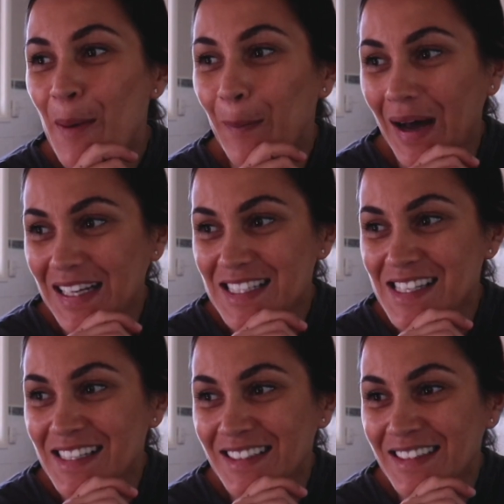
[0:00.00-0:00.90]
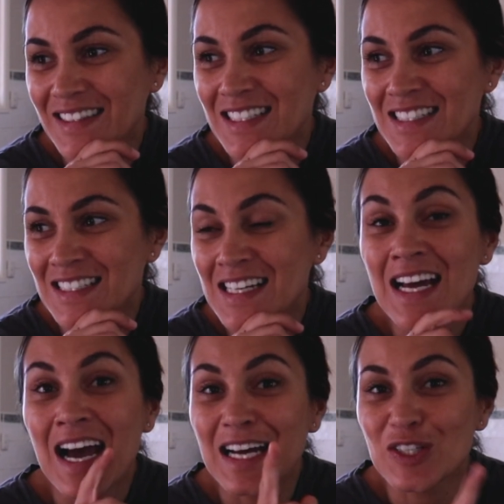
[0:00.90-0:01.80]
But
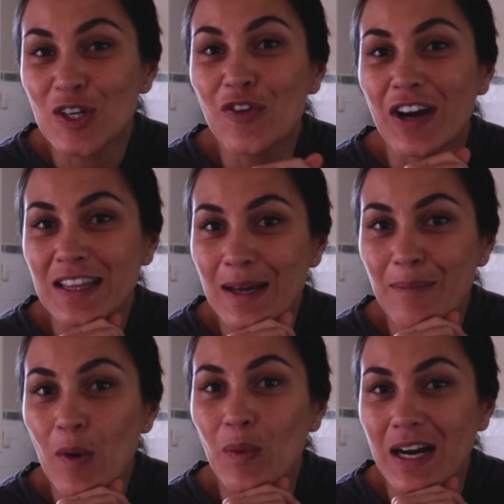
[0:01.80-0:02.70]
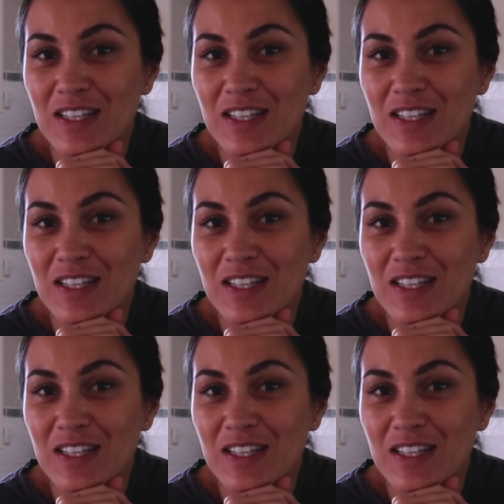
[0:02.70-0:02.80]
I do correct them when I